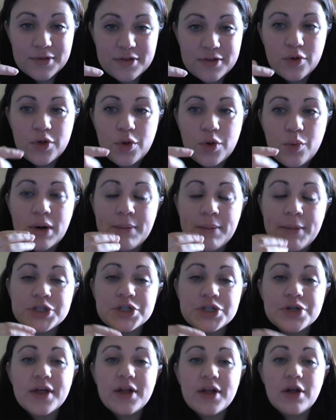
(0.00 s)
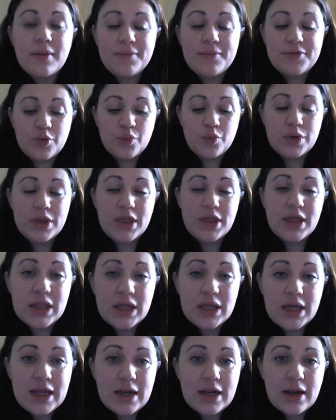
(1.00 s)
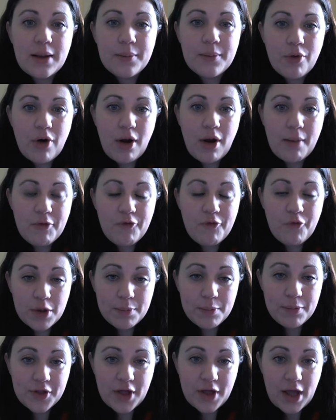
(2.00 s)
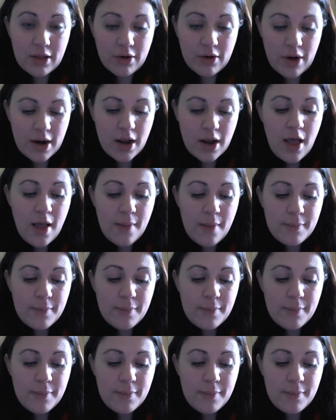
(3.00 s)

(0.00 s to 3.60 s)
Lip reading: So you want to make sure that your lips are really clean and primed before you put the color on,